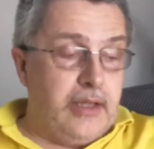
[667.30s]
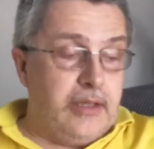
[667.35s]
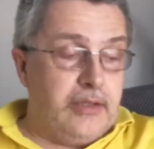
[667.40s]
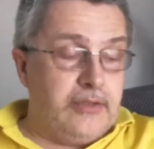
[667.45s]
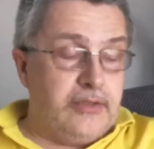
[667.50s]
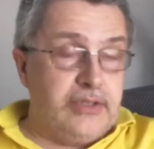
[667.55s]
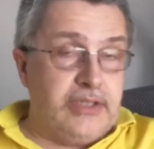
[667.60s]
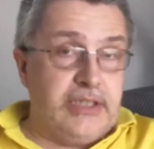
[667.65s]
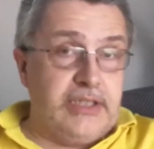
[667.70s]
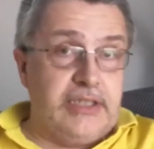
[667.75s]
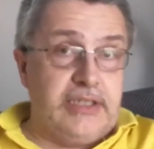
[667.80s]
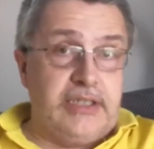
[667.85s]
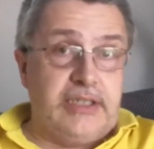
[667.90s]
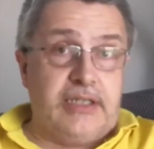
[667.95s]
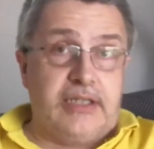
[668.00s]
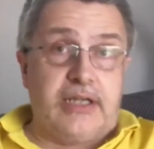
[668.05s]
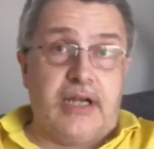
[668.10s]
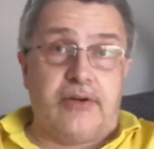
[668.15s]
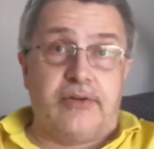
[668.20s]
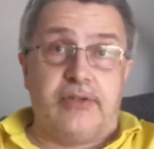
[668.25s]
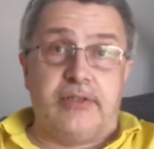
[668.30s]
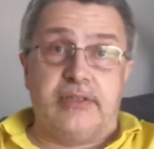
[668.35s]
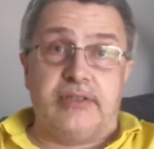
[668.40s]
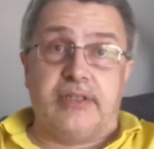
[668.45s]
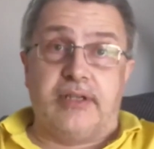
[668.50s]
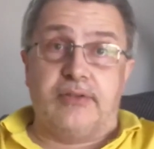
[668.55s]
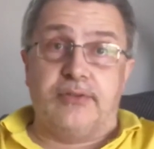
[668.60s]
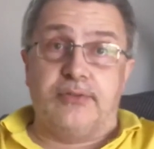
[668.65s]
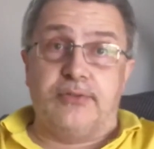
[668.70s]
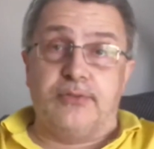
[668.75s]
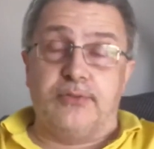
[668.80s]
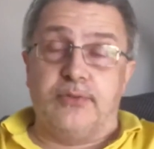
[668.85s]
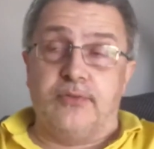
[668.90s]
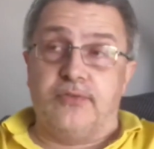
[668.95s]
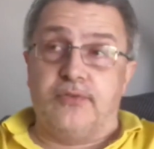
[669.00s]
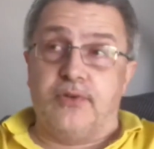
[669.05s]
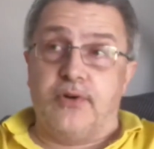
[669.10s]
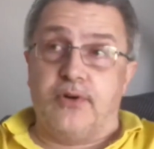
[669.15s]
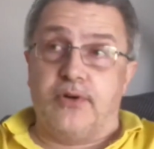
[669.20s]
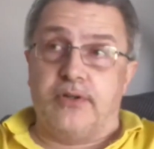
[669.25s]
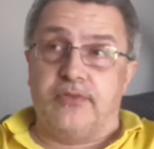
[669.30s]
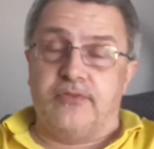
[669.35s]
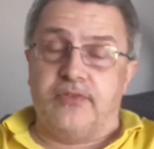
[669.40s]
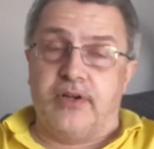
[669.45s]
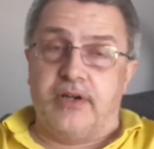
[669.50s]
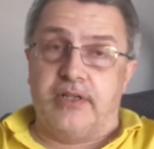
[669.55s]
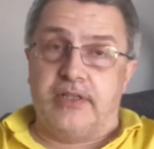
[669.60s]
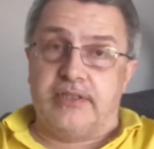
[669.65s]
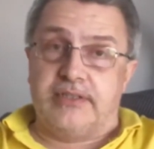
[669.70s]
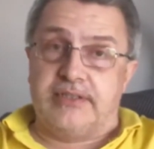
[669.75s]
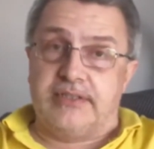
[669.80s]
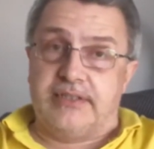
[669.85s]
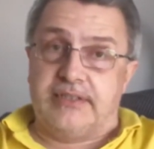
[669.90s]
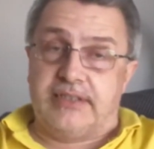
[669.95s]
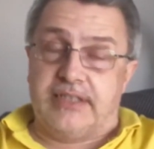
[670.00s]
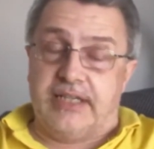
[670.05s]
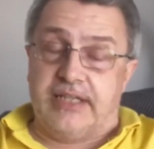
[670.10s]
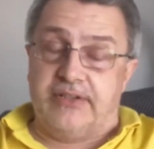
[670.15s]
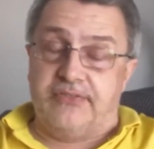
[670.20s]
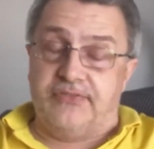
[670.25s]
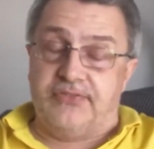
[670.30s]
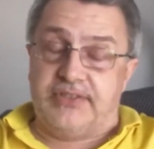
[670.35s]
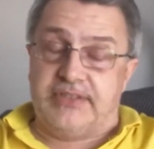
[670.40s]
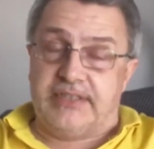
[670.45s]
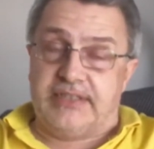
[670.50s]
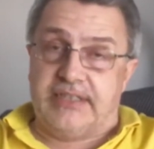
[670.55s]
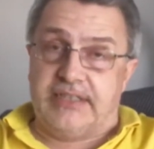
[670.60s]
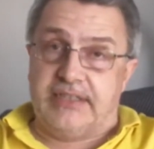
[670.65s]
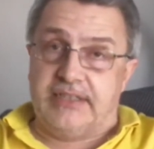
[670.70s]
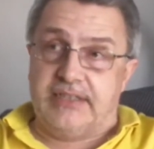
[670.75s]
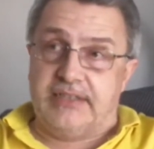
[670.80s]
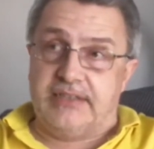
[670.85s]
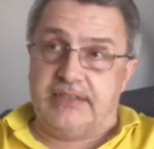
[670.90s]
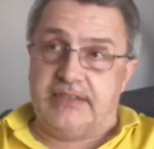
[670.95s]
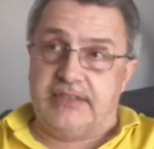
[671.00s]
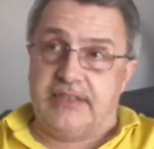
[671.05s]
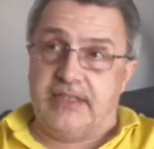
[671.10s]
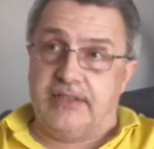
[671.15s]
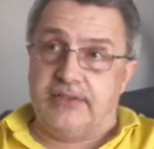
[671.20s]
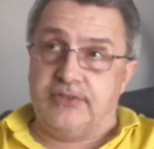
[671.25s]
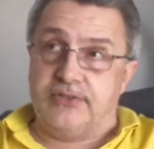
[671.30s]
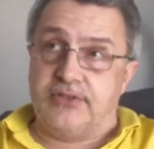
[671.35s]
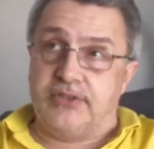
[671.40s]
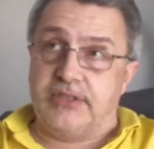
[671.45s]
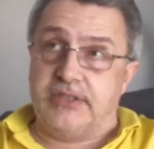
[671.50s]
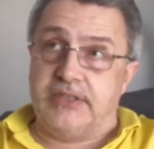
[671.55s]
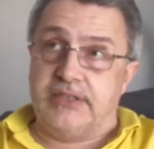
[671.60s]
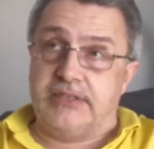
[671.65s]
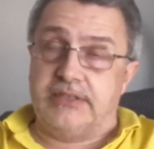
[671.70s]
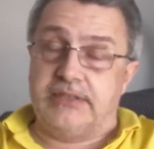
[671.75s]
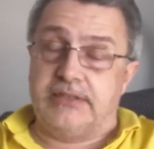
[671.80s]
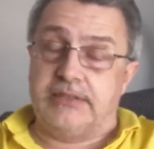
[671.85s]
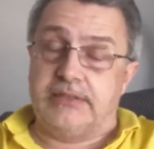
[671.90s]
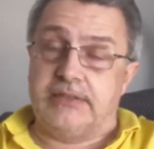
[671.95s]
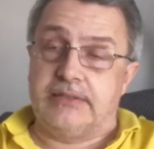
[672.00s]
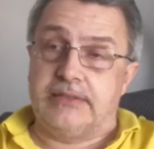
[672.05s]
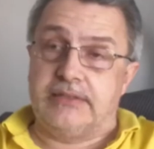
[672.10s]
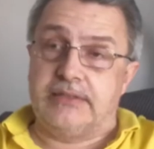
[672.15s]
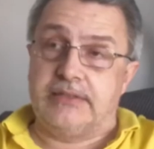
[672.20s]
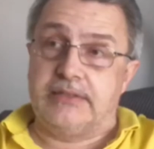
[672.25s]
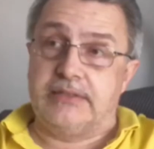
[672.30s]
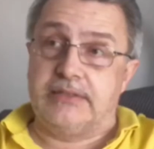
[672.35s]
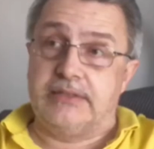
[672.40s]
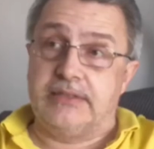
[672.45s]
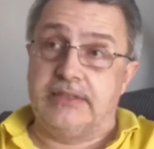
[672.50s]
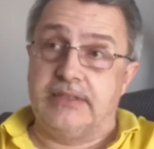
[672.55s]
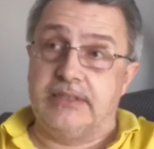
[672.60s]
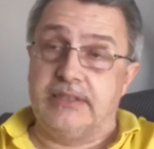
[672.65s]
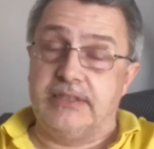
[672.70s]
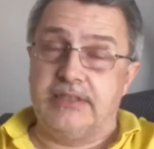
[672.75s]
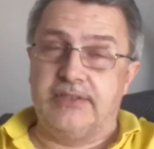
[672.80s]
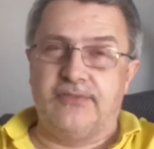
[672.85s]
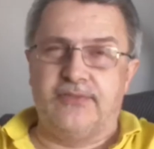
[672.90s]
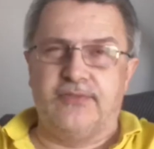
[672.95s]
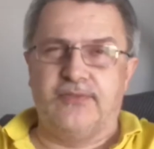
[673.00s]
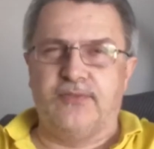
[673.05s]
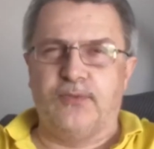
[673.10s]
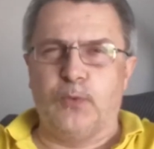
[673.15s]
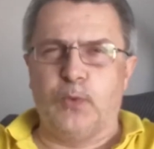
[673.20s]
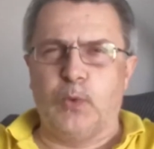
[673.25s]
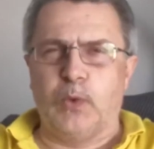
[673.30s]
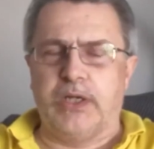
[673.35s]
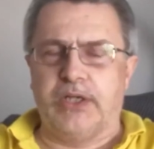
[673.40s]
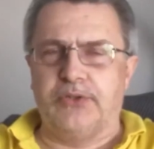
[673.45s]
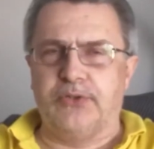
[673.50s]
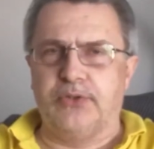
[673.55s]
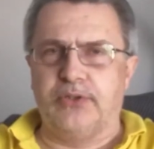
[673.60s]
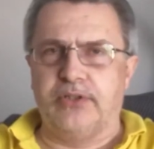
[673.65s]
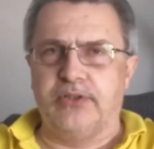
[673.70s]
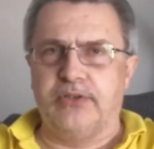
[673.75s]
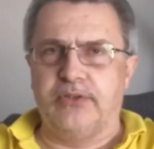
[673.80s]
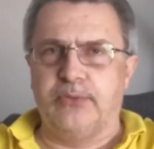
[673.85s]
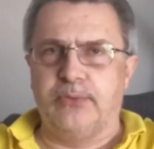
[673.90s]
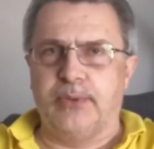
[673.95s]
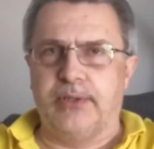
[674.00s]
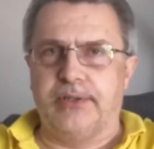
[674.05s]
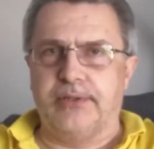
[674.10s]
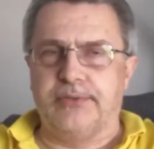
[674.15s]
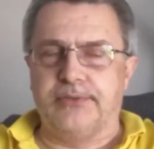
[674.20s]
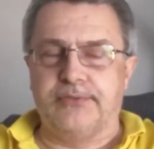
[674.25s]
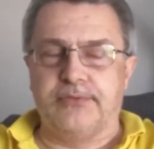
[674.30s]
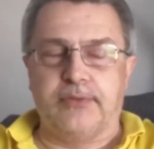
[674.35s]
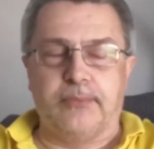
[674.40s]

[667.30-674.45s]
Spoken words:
The current total of coronavirus deaths in this country is 412.